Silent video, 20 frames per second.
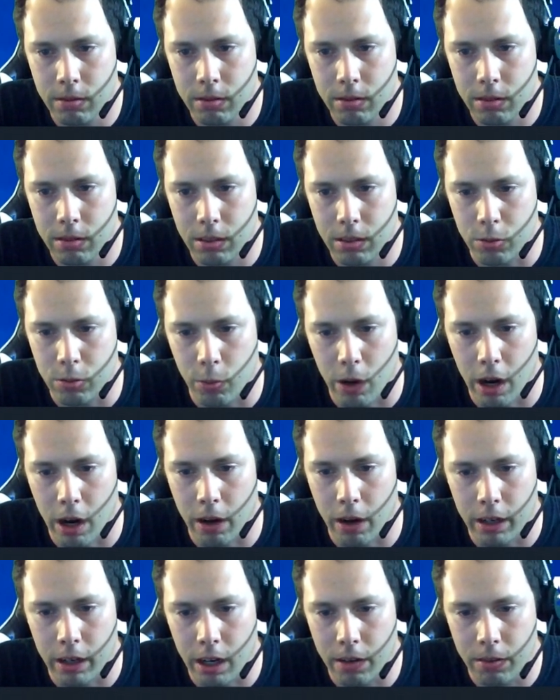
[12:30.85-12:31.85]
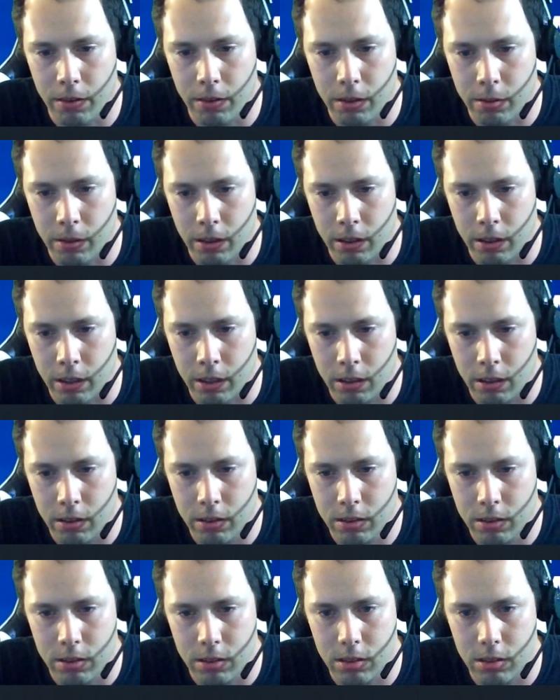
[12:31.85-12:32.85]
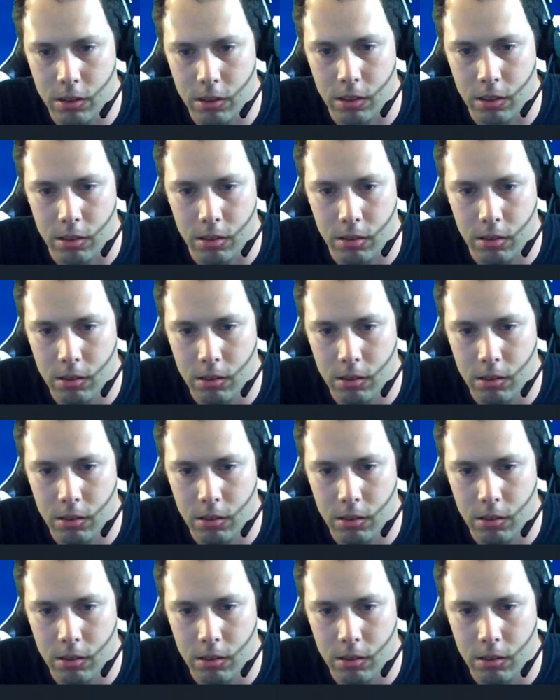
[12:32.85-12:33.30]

There's wiring everywhere in here. This is just,